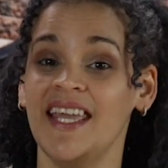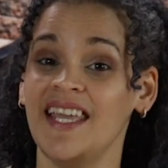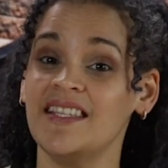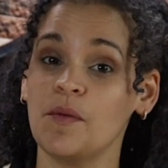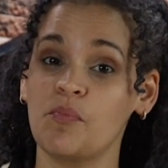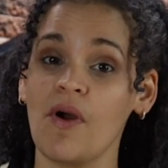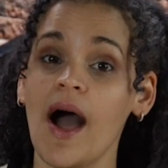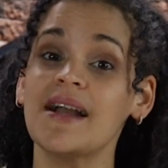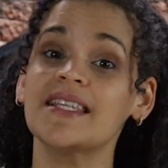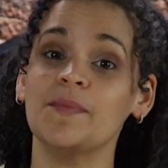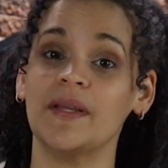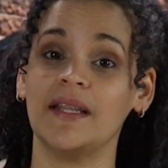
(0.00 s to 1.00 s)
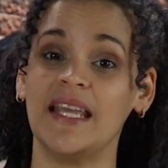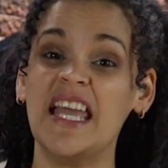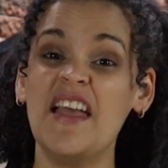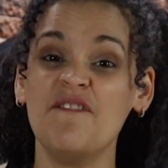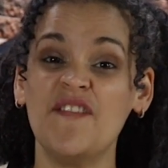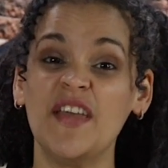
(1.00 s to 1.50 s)
is approximately
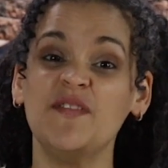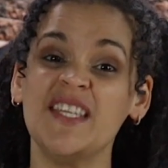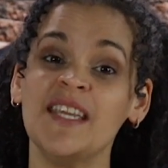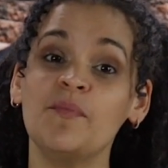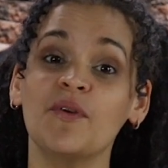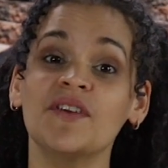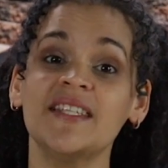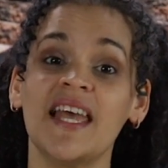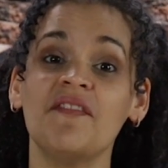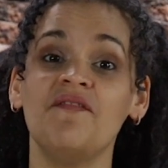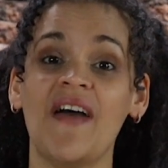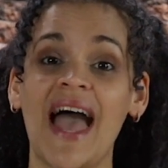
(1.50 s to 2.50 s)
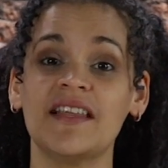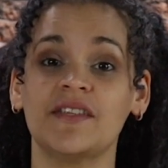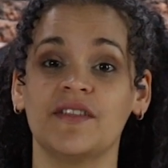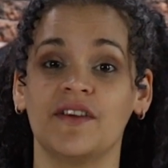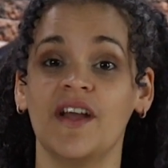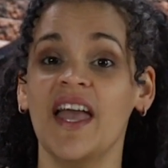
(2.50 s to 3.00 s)
15%
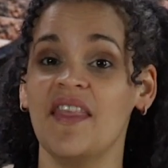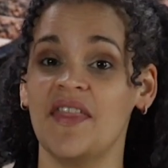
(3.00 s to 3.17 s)
faster